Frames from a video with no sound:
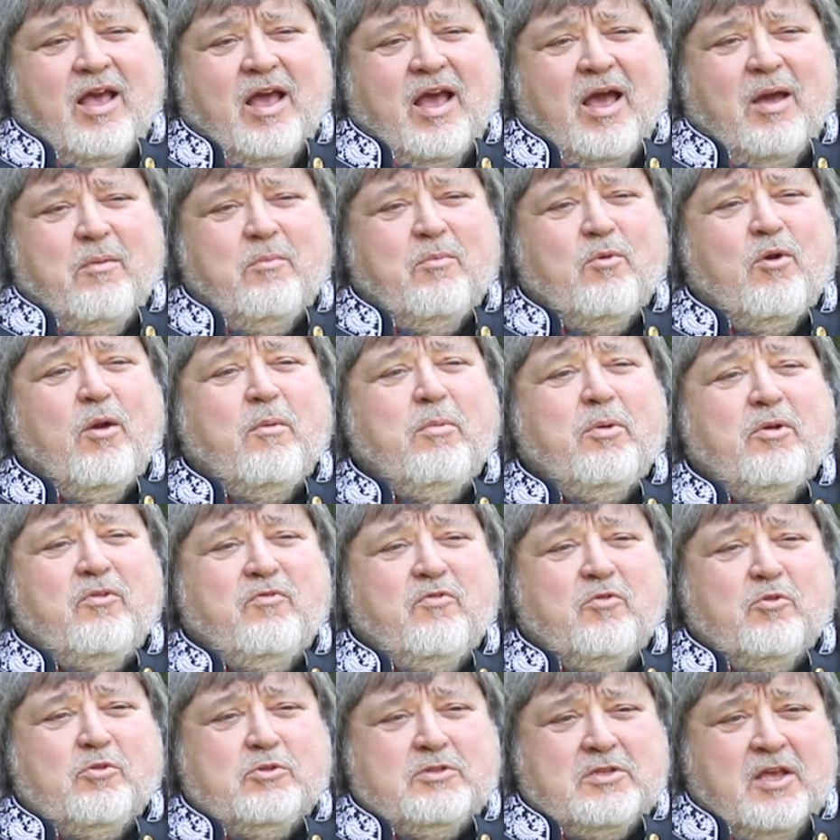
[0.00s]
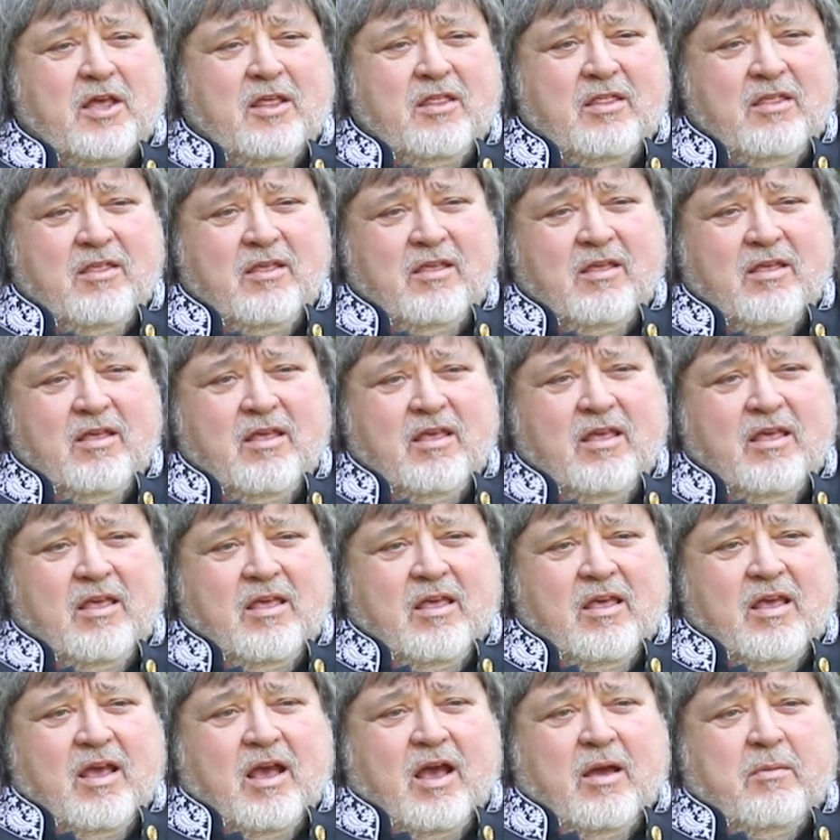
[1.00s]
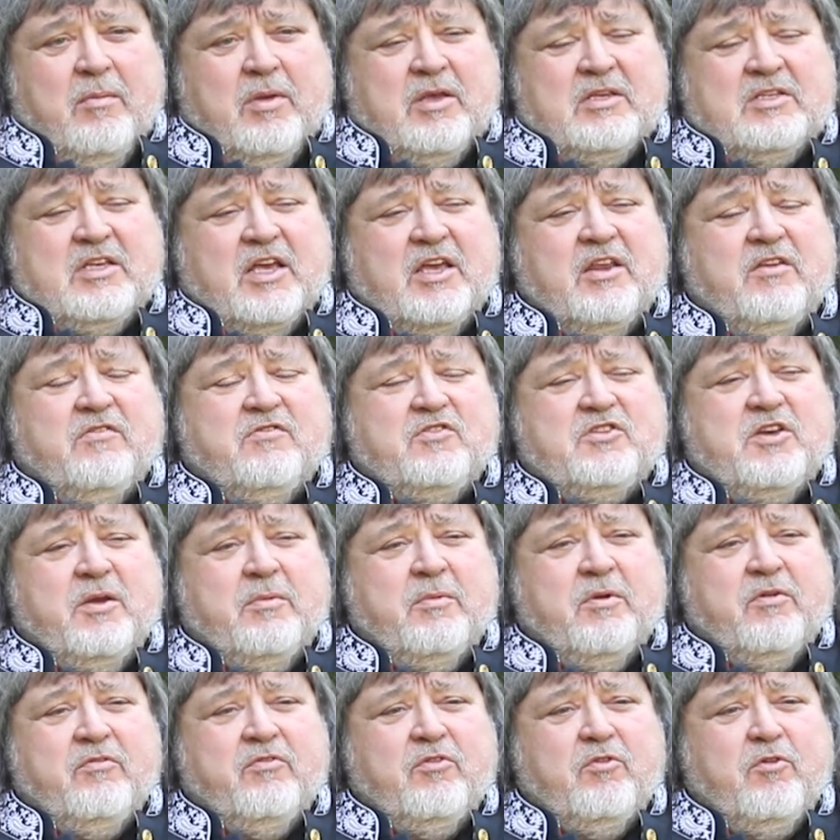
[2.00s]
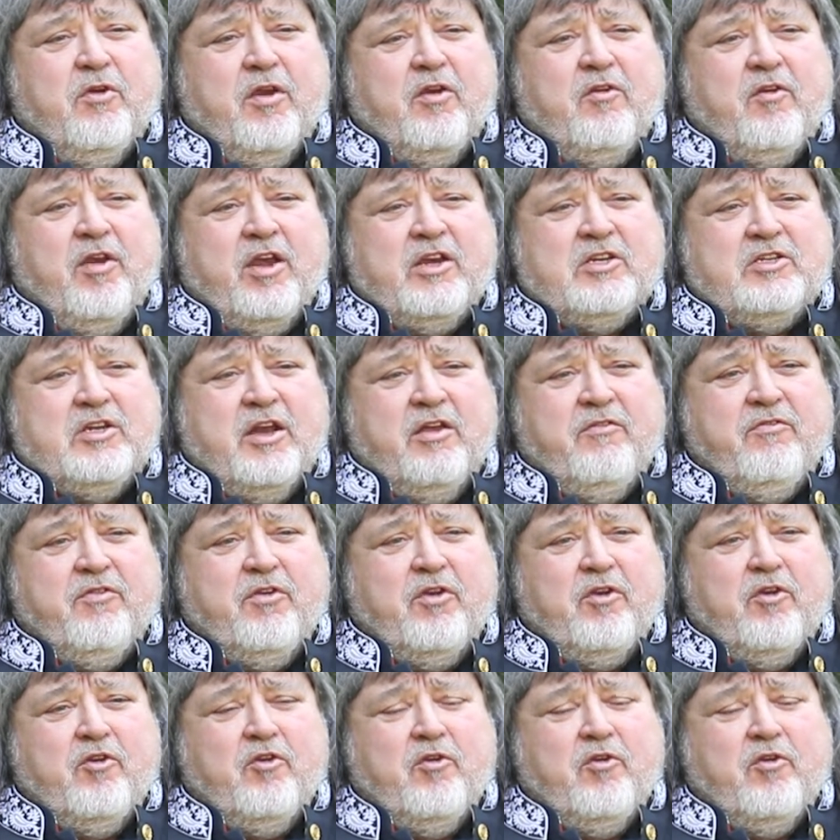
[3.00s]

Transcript: I'm Robert Forsyth. I'm Executive Chairman of the Recreation Africa